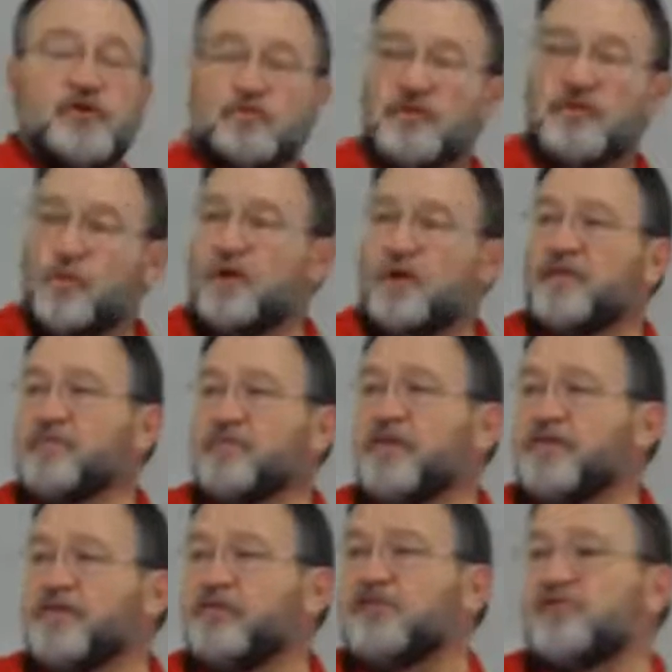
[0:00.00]
Generally, one of the
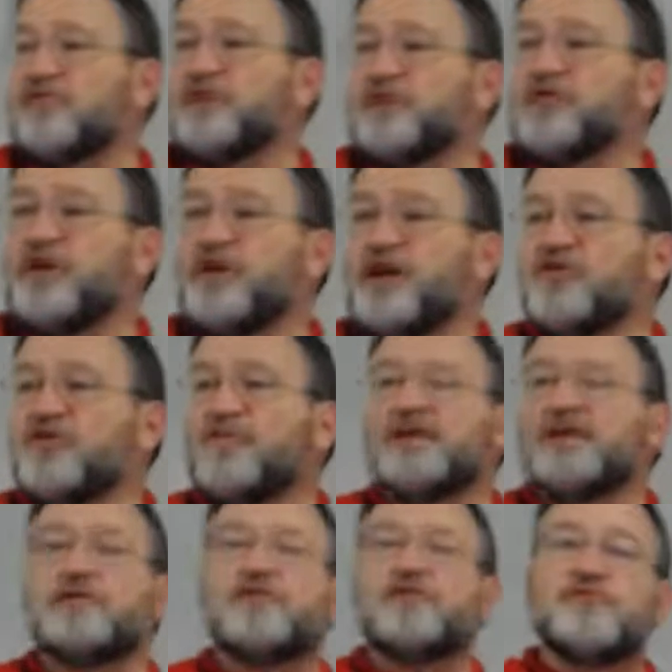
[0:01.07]
molecules is going to change
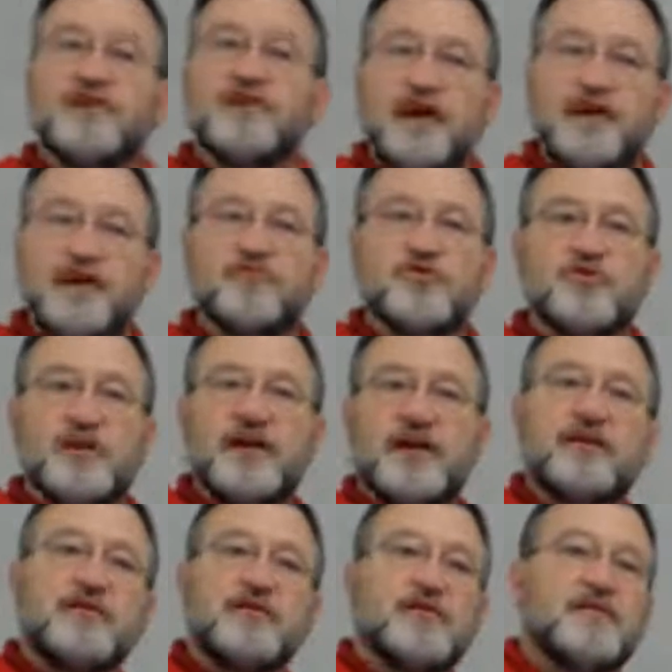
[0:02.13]
by losing a hydrogen
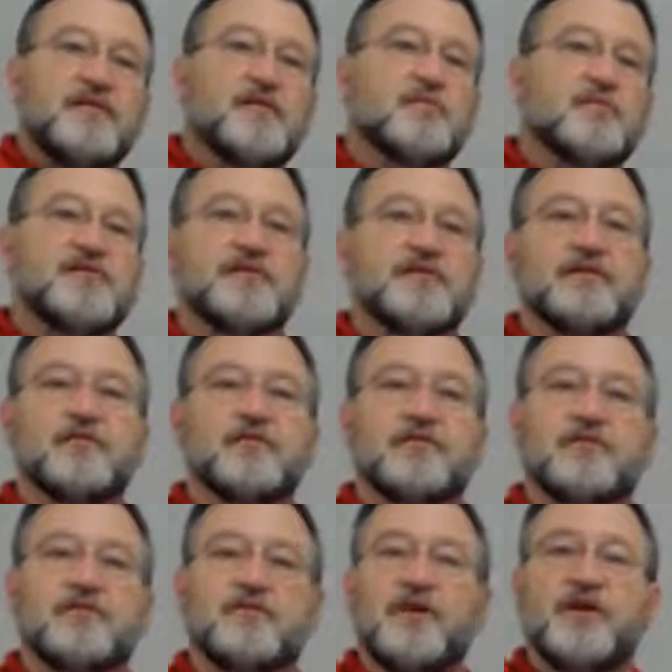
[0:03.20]
ion. The other one's going
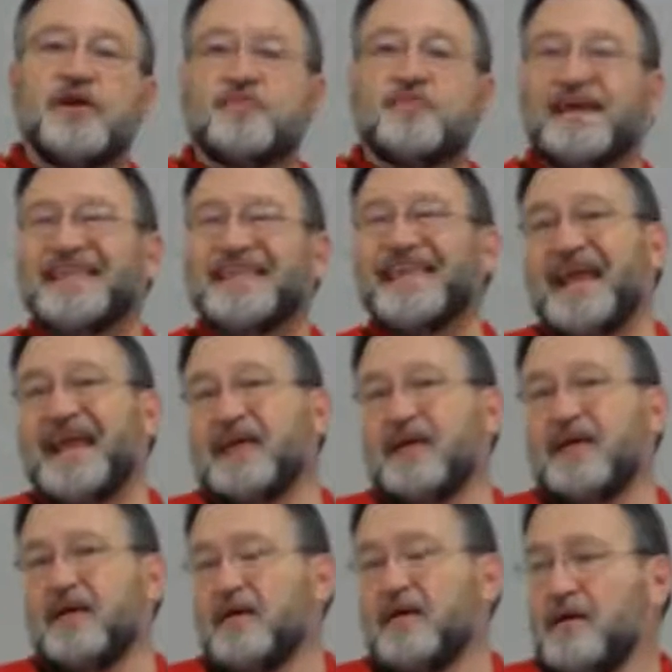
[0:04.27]
to change by
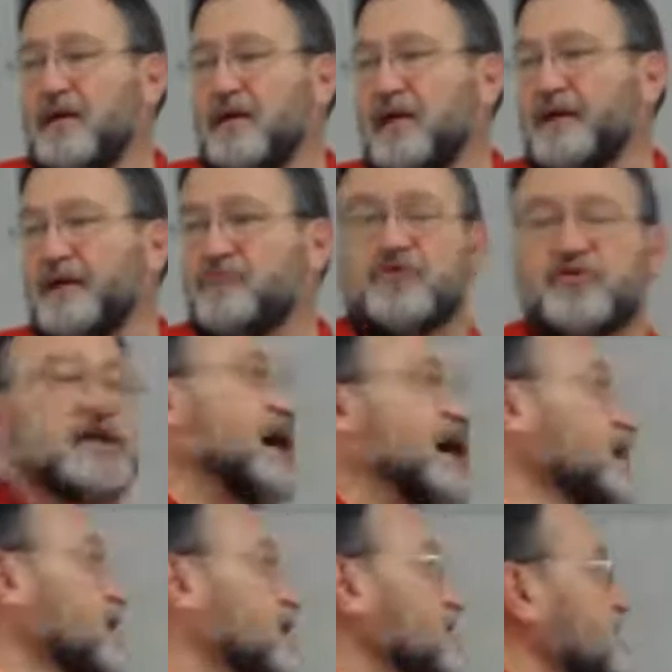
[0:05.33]
gaining a hydrogen
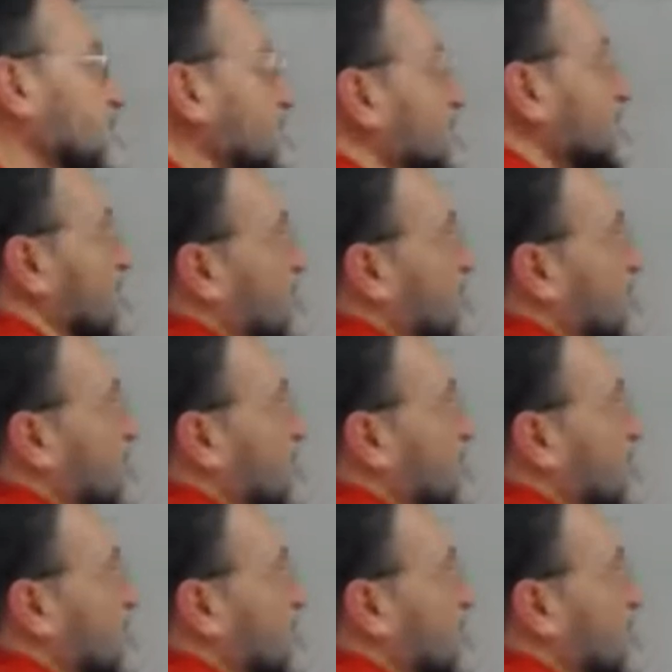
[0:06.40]
ion.